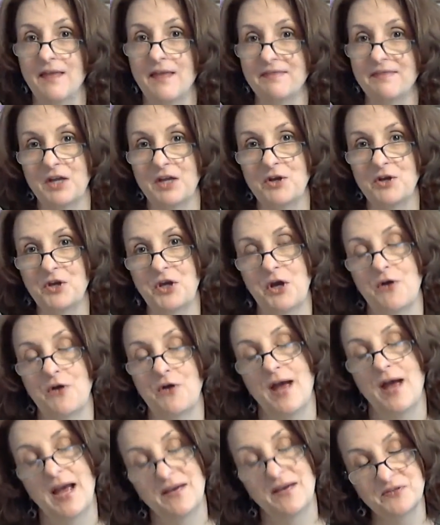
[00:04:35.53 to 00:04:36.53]
There you go.
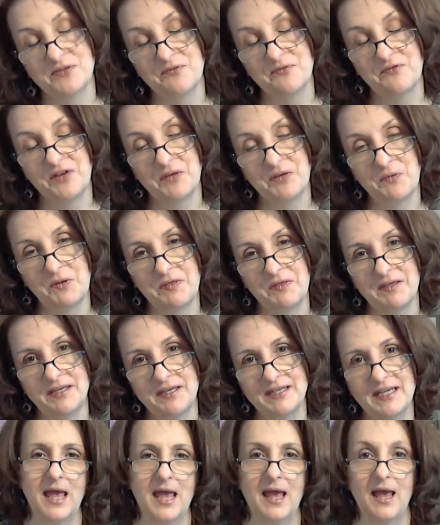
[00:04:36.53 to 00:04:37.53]
Have some fun with
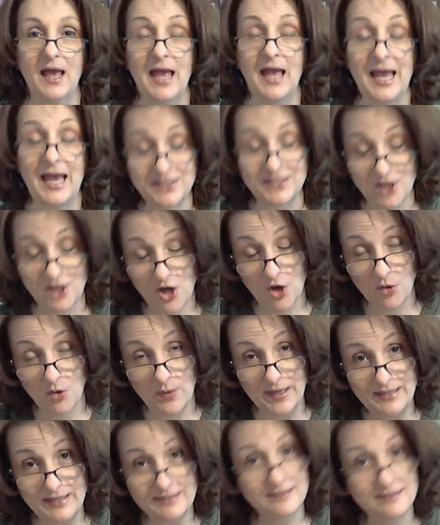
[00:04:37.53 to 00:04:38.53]
it. As
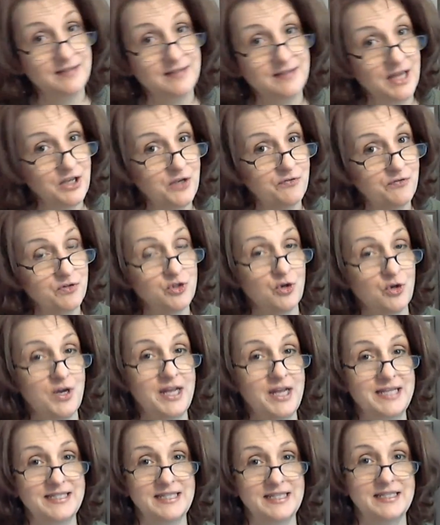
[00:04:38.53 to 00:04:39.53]
always, thank you for
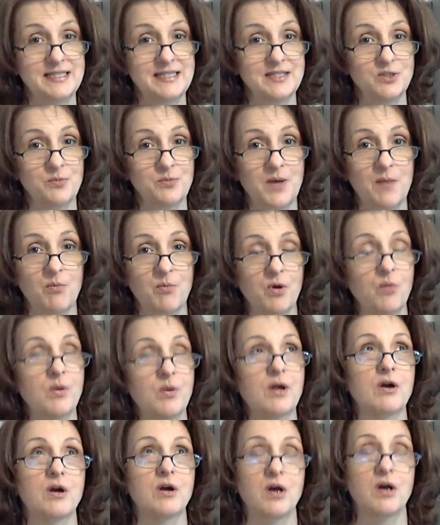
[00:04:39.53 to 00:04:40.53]
joining us at Sizzle Bop, where
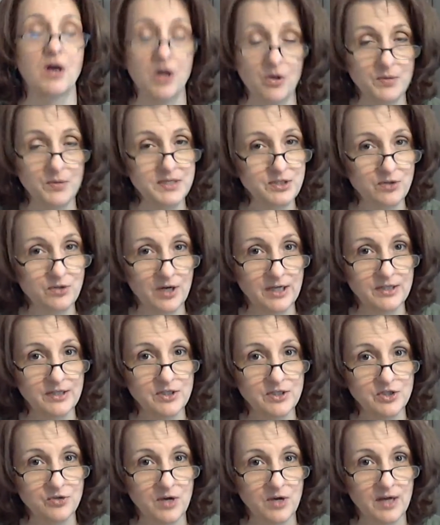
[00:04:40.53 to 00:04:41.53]
we are always trying to
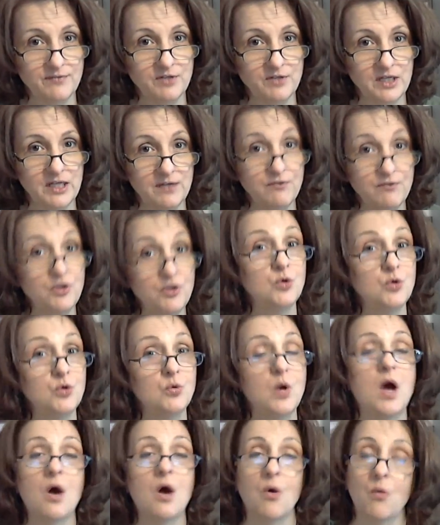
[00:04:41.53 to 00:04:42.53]
strive to give
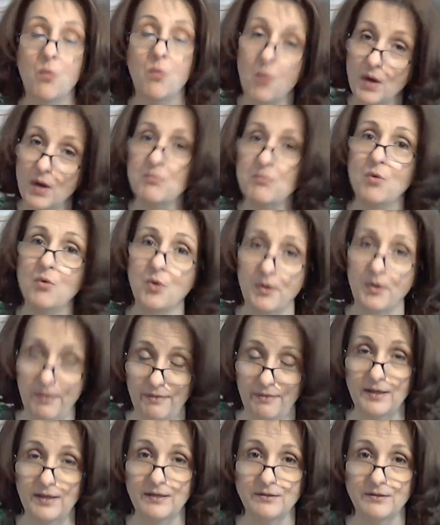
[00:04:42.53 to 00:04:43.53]
you one more
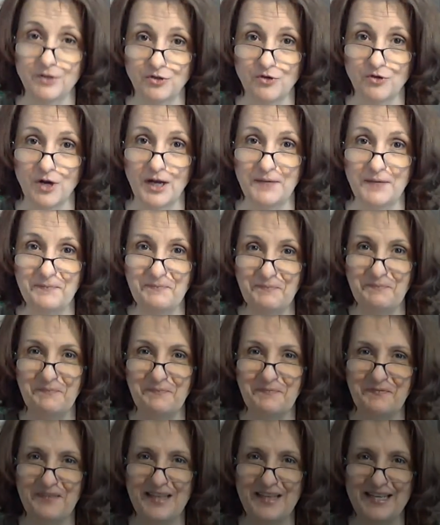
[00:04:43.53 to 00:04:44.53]
thing to try.
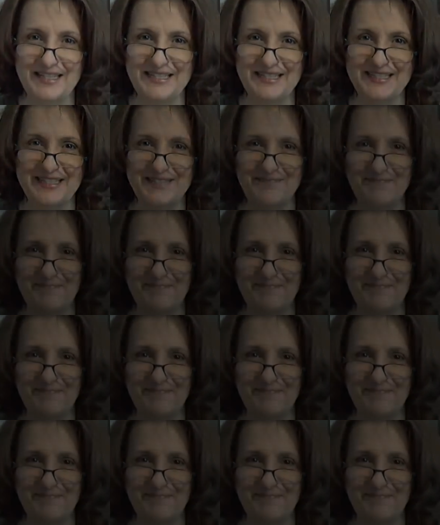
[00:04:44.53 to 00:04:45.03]
Thanks.